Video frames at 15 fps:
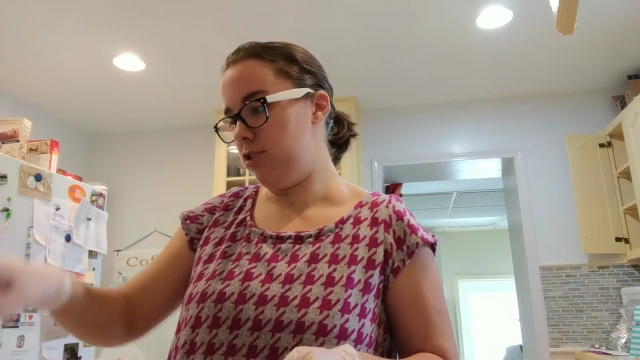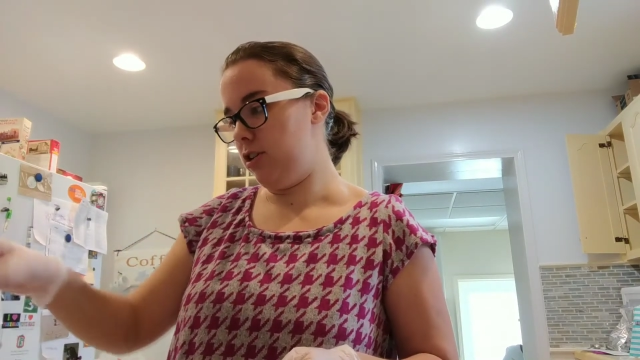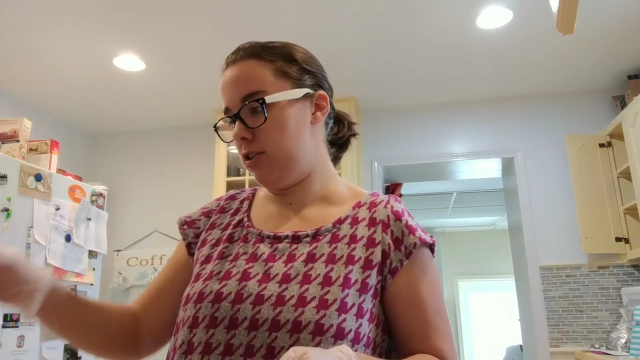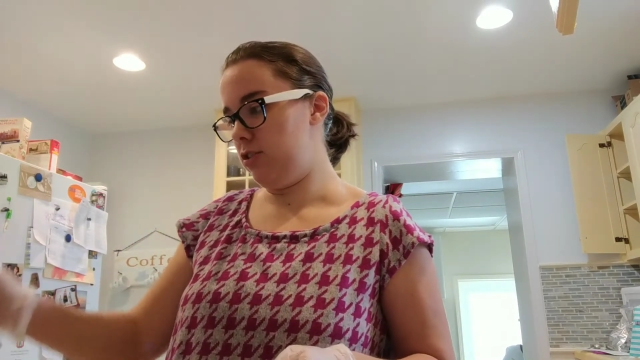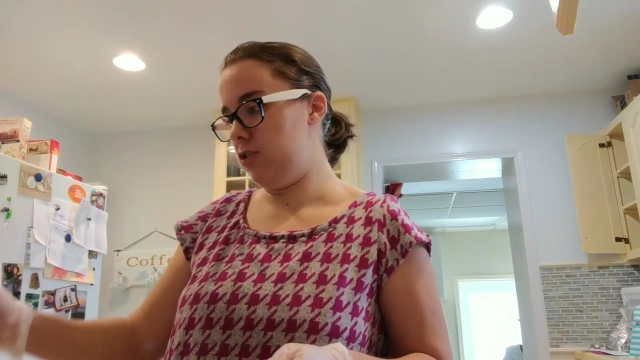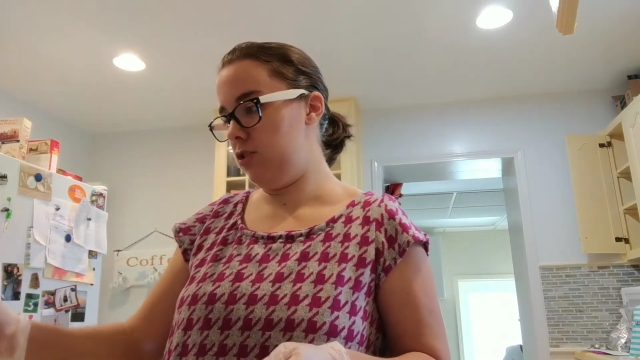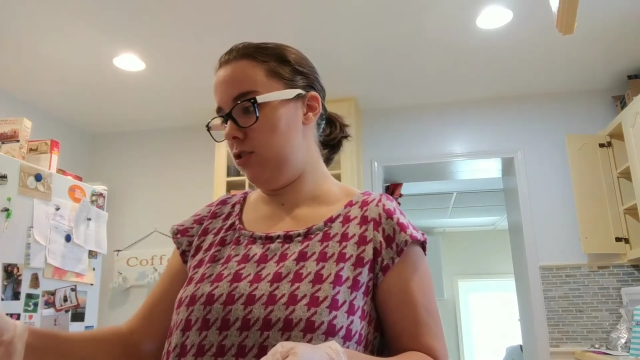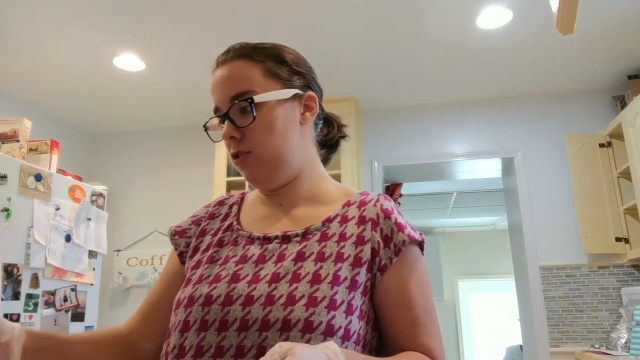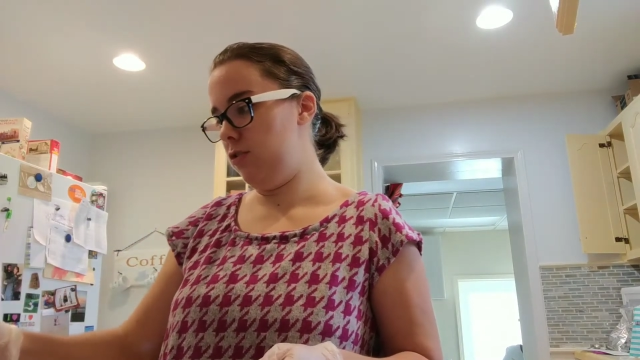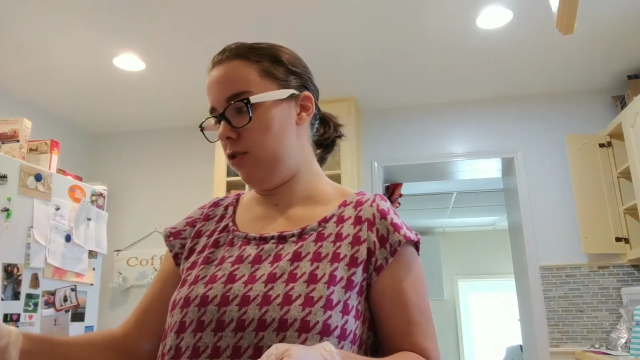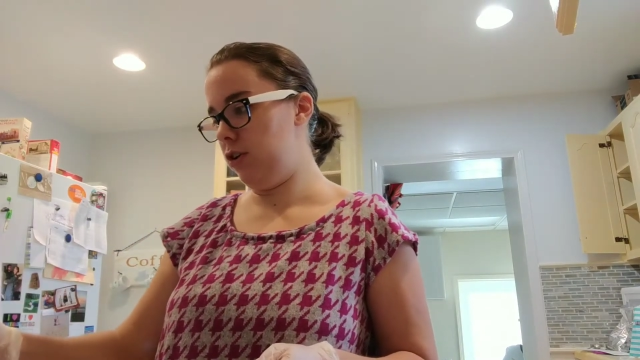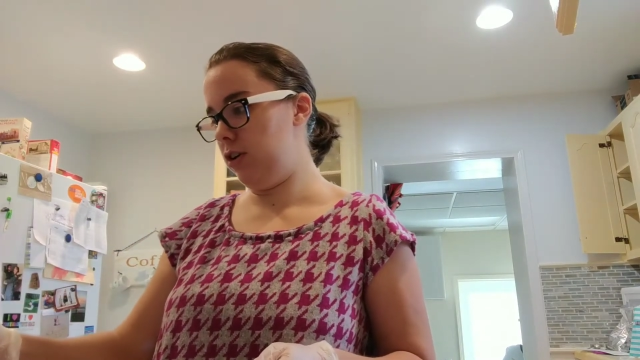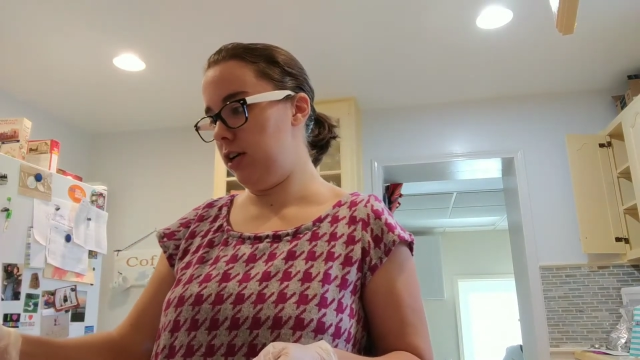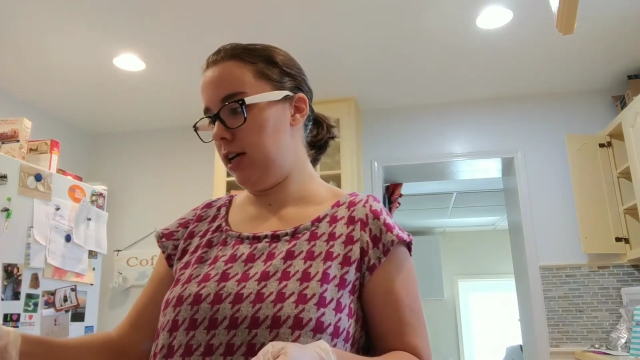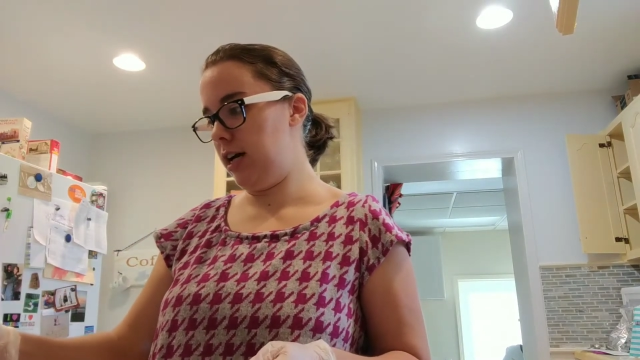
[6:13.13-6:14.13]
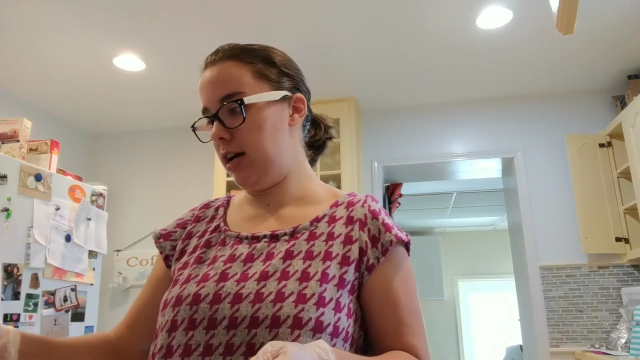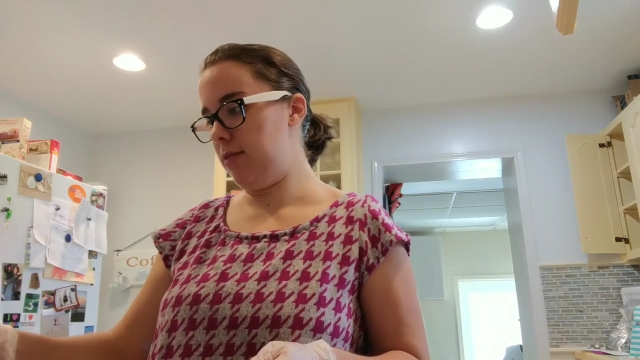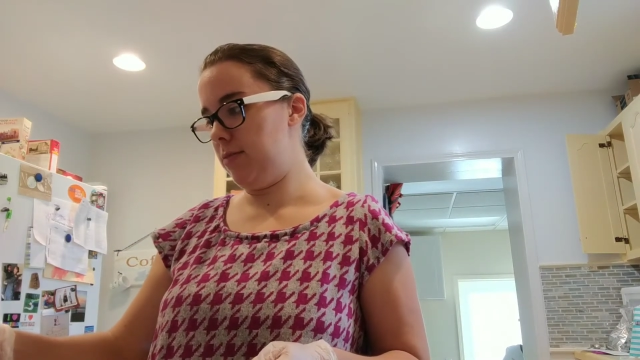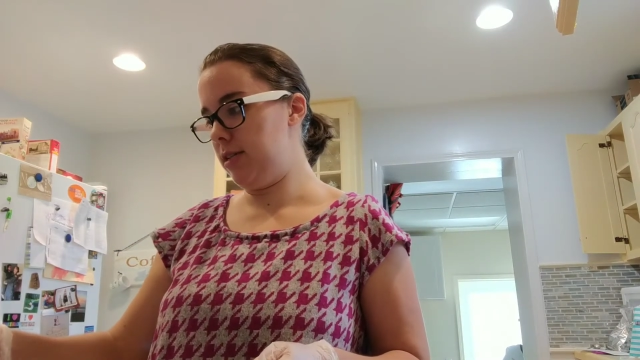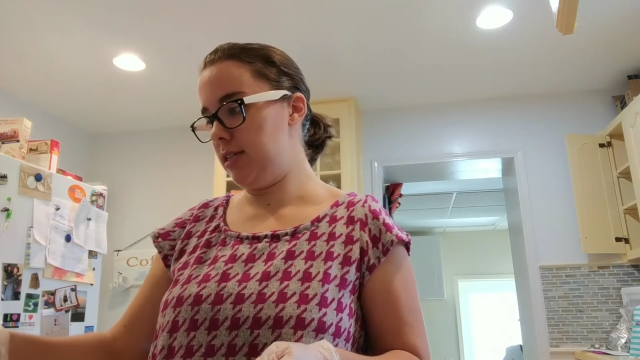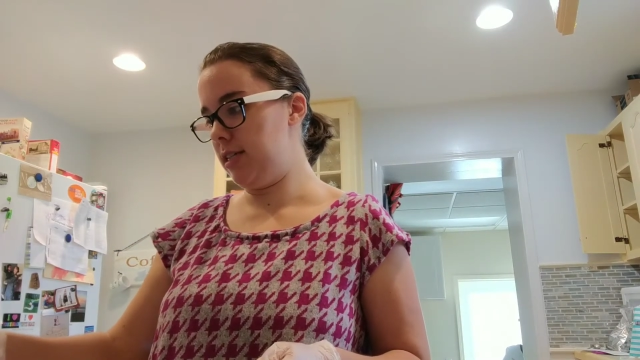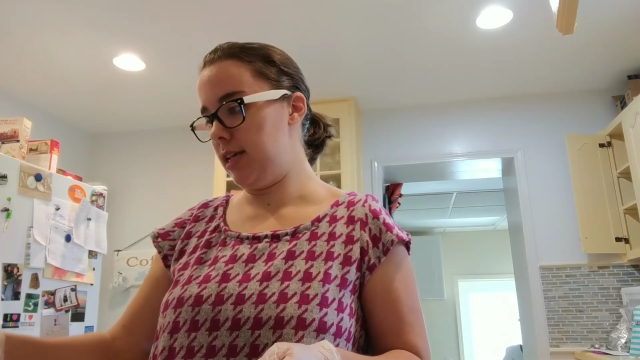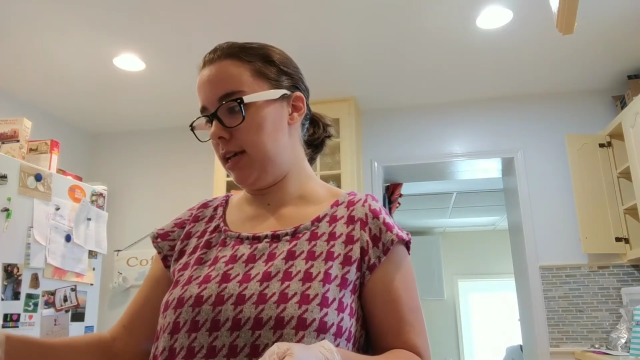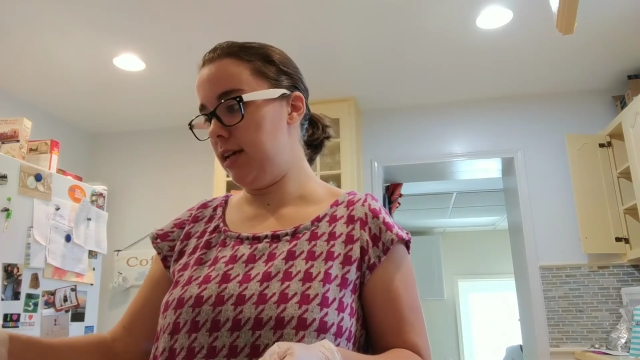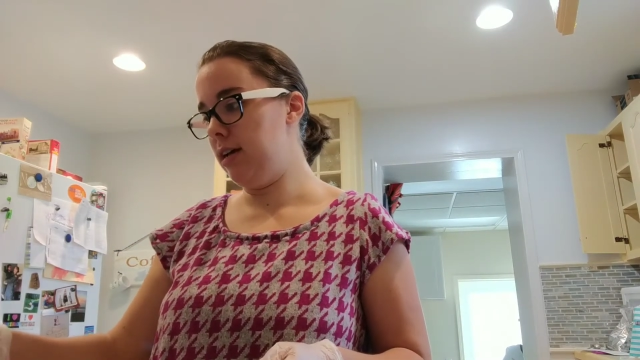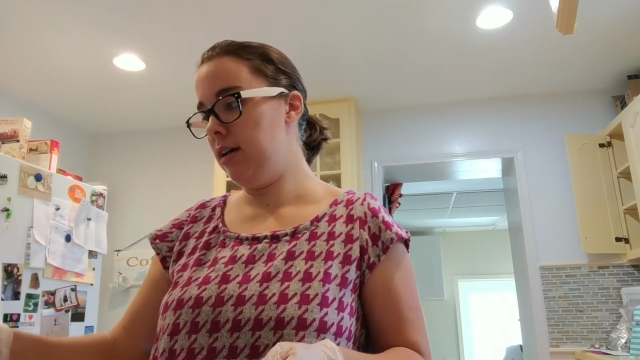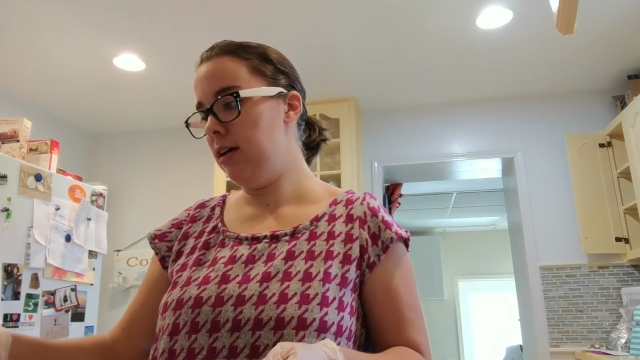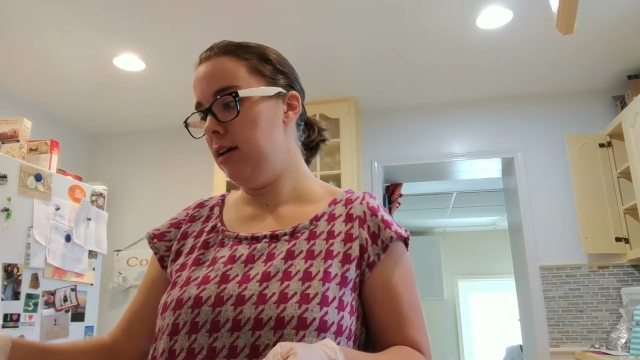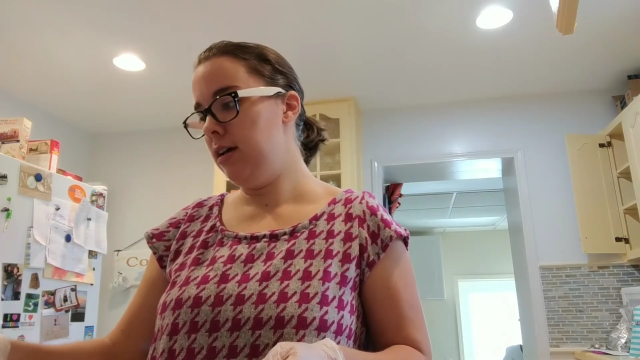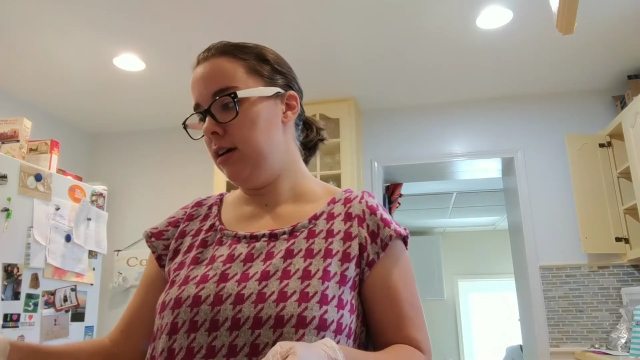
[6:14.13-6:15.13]
jars for economy's
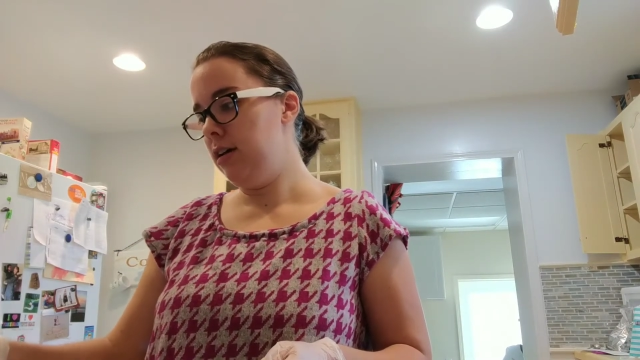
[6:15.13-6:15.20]
sake.